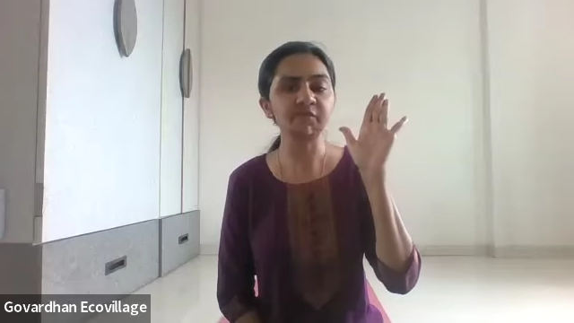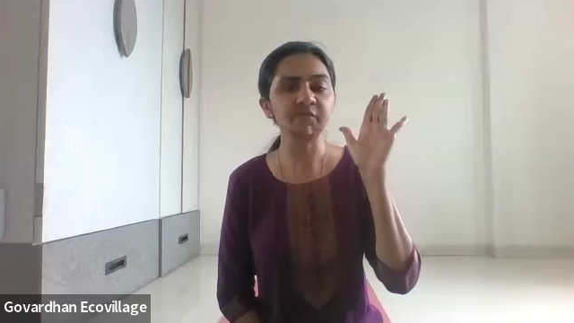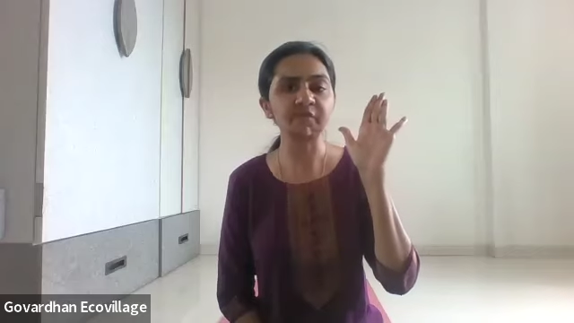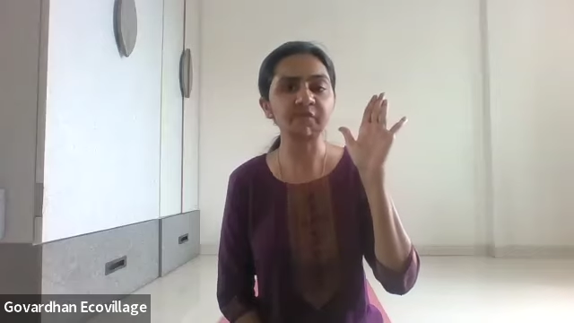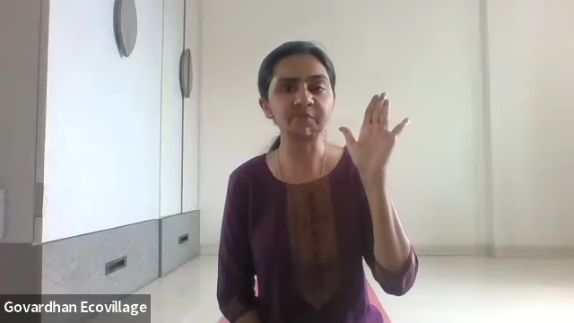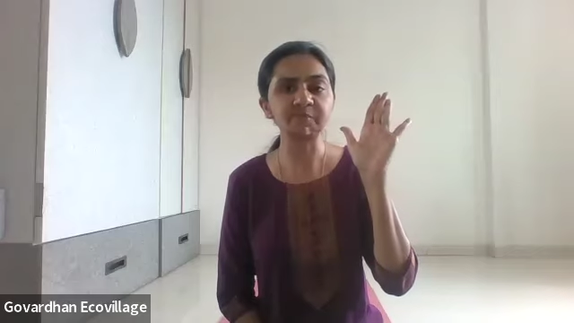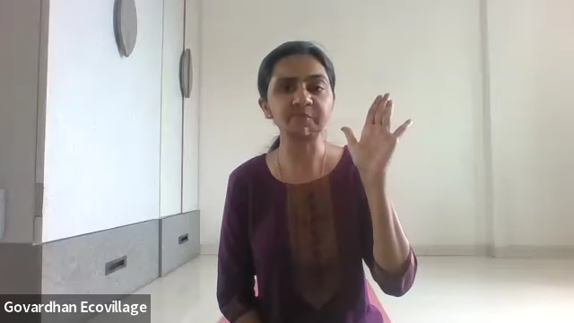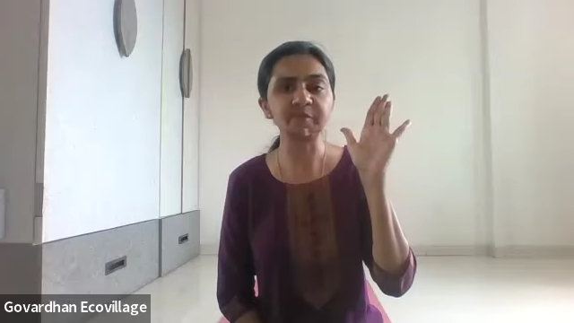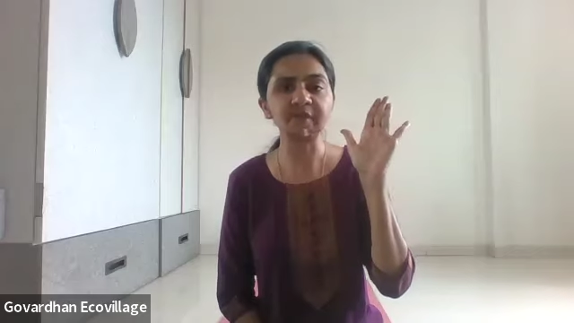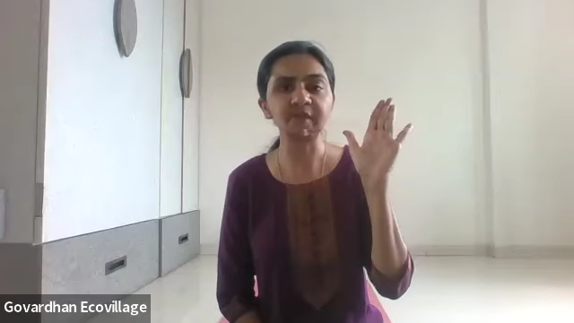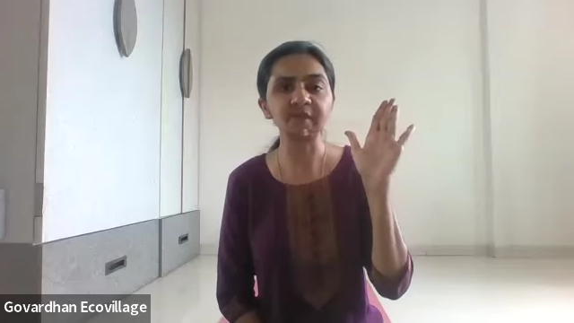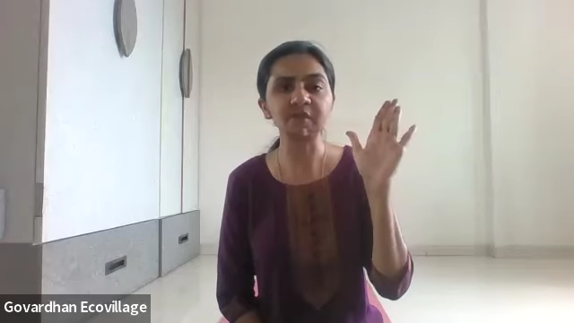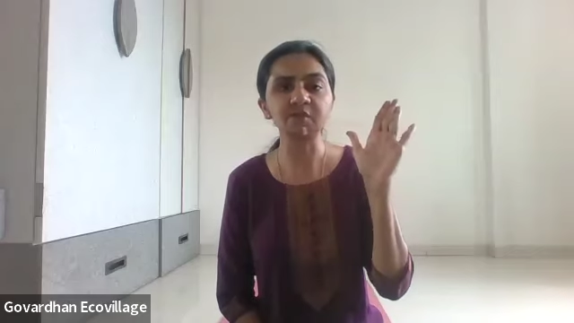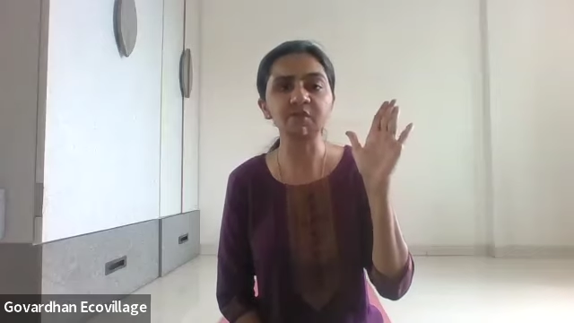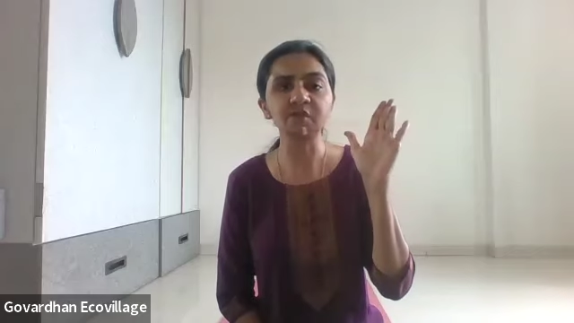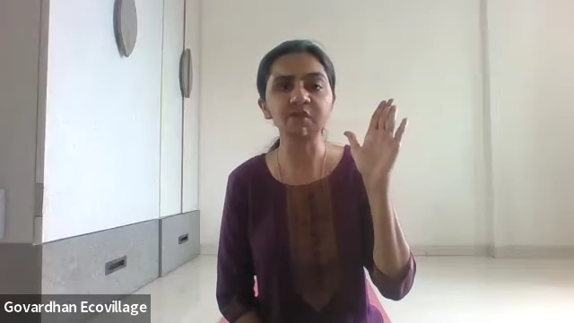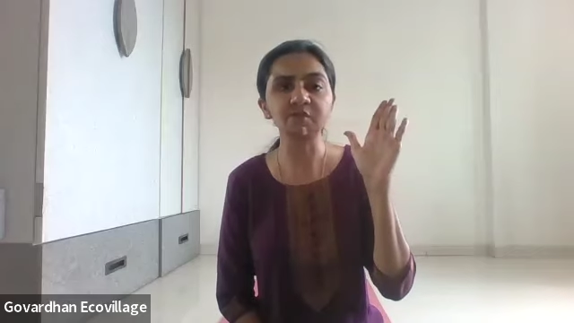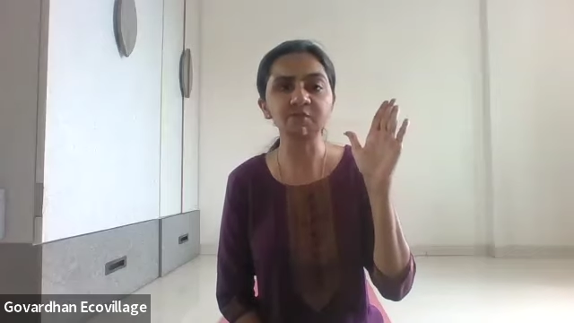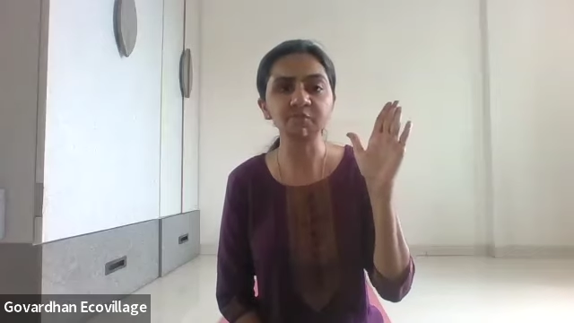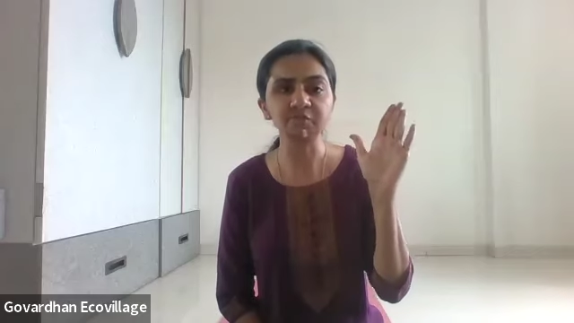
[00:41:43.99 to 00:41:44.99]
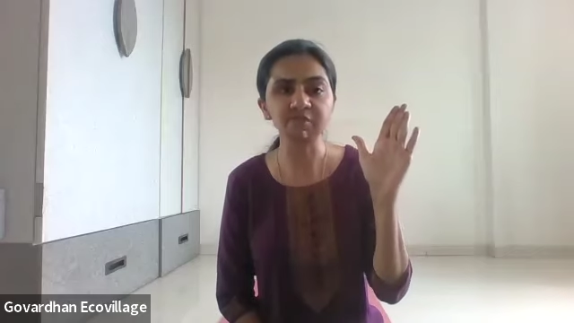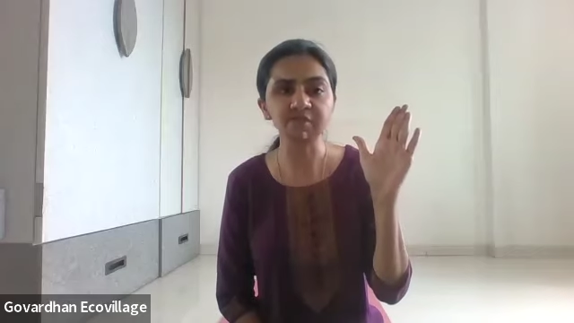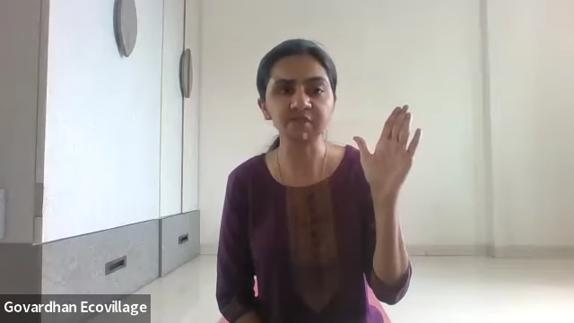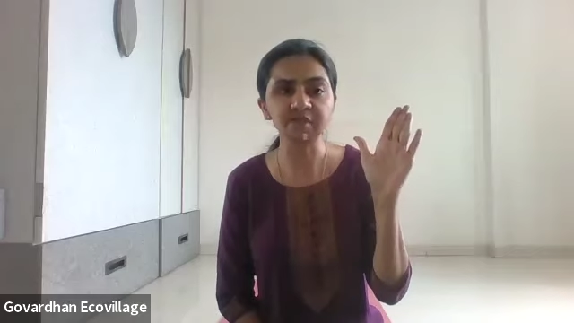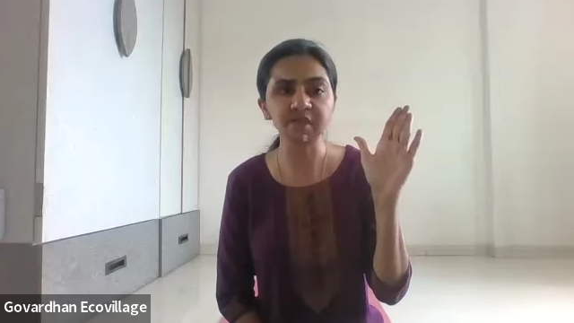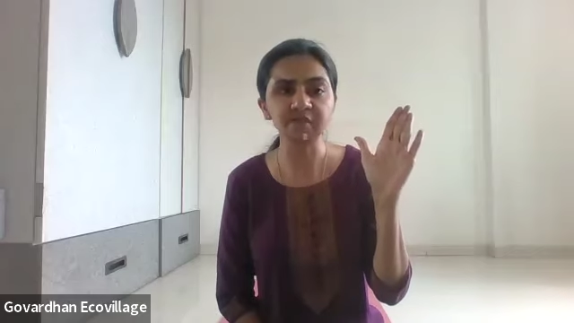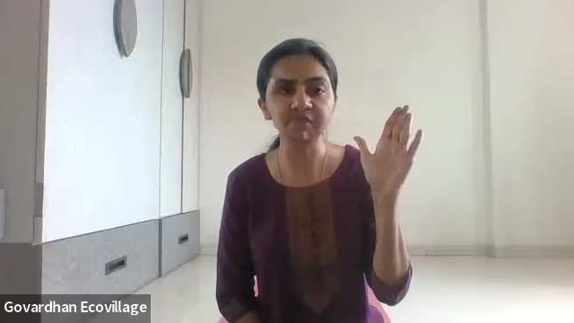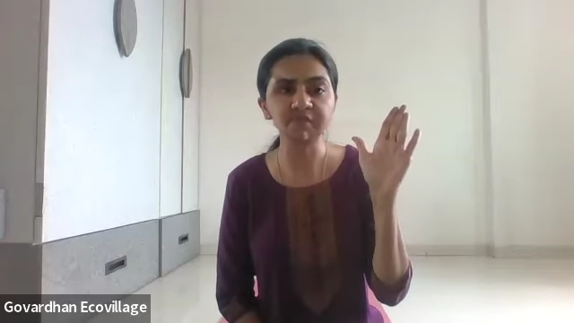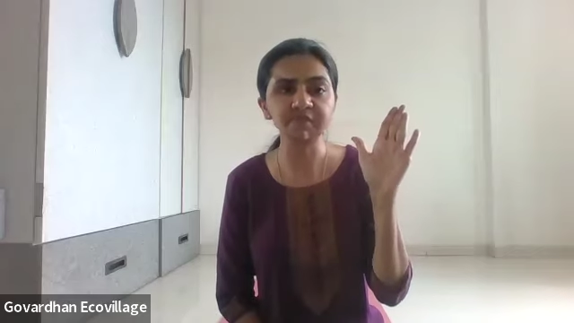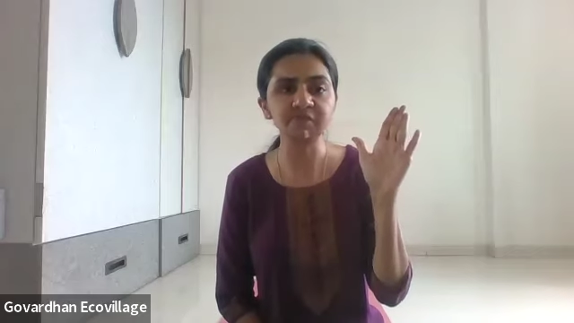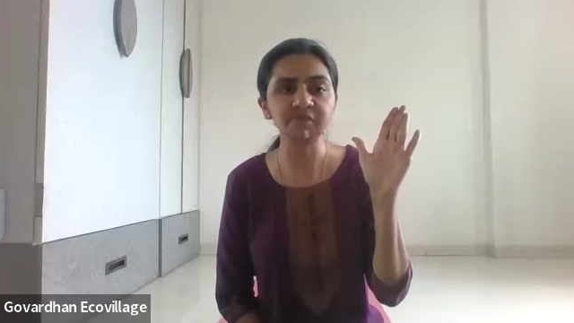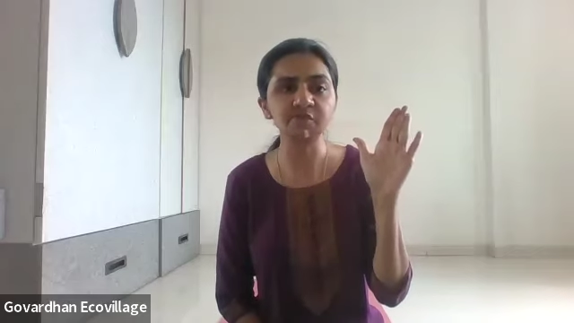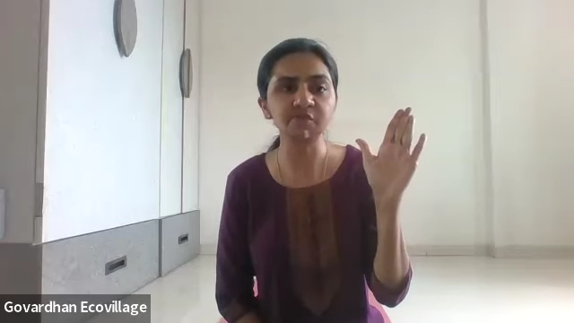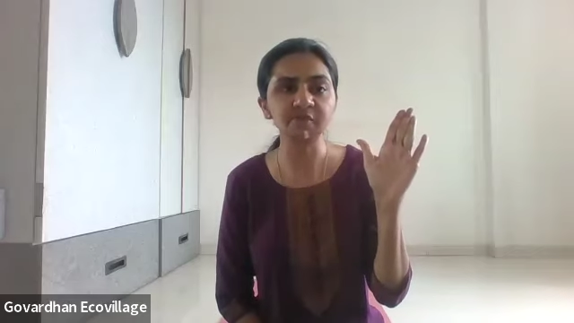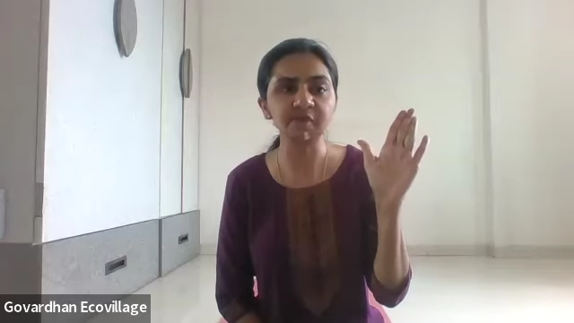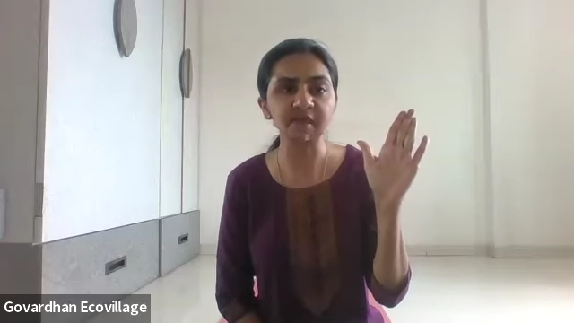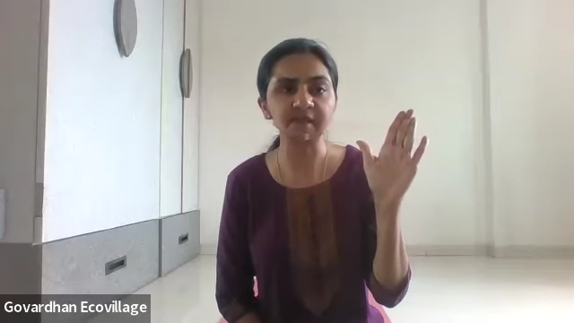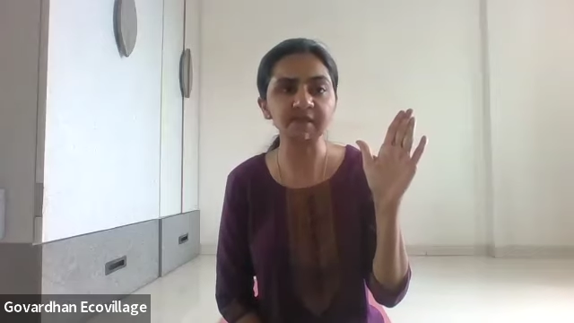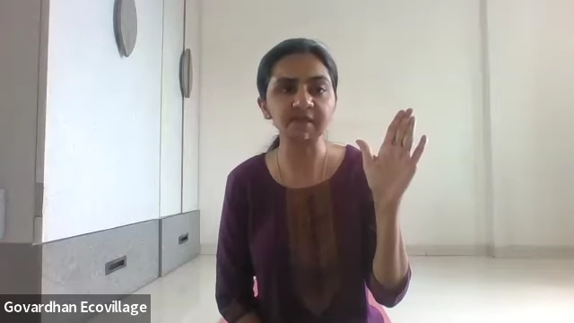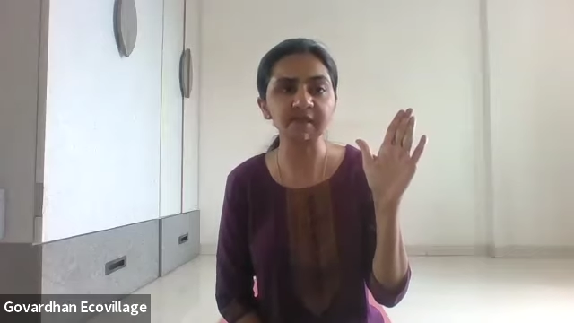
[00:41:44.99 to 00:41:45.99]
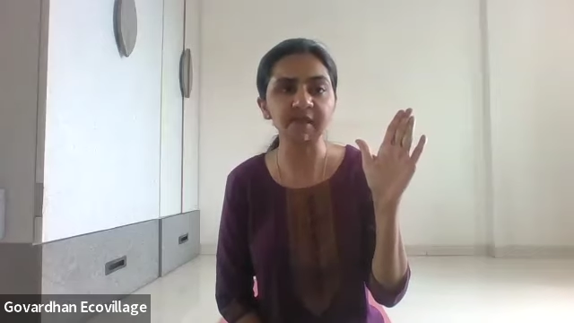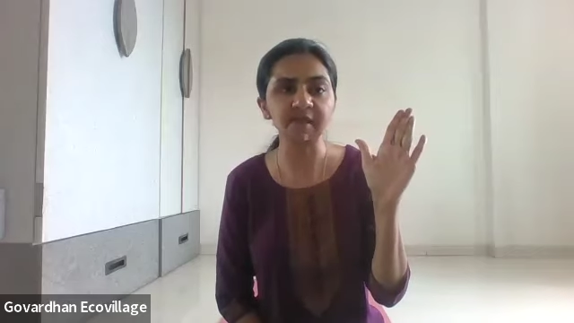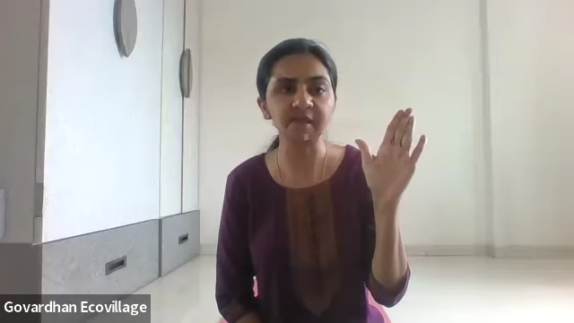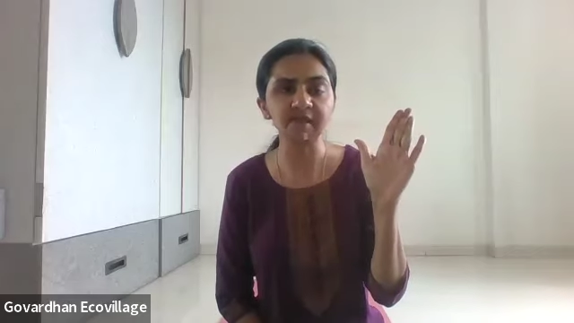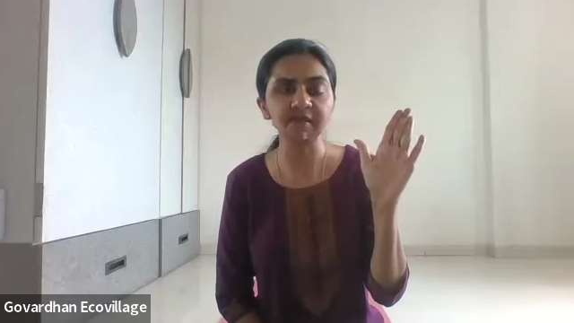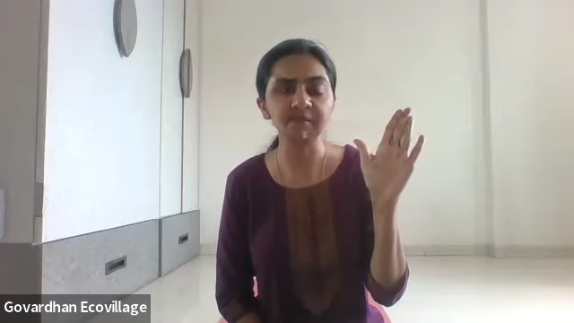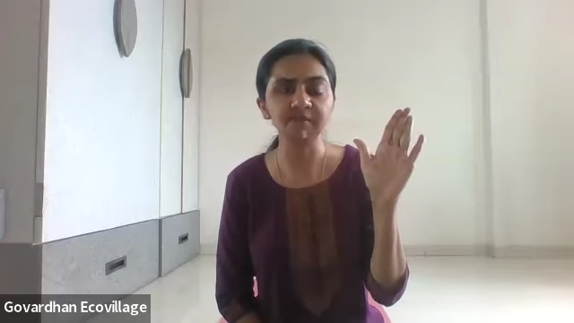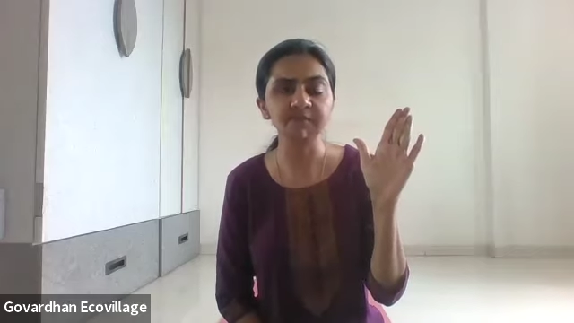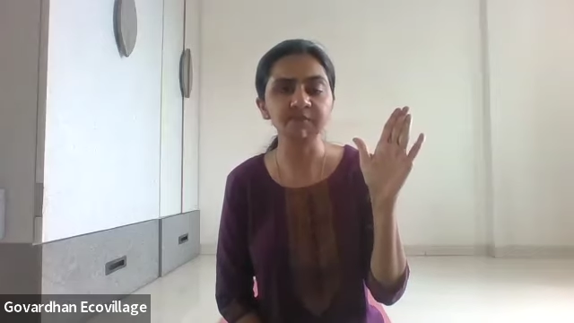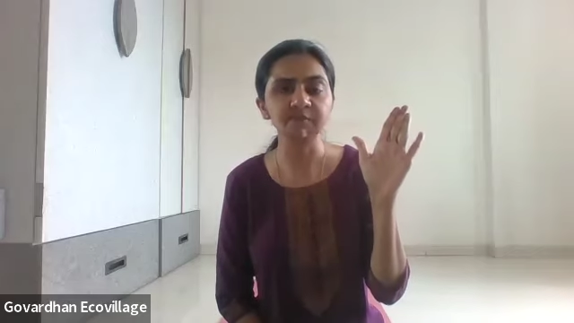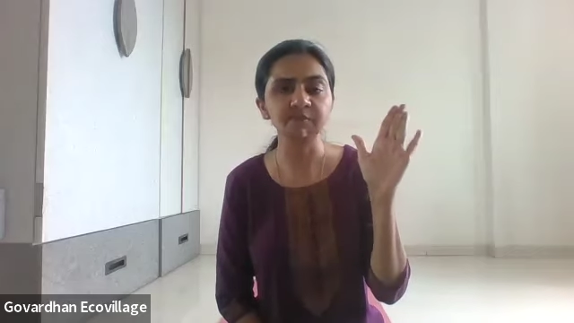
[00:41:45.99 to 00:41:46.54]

one particular mudra with your right hand,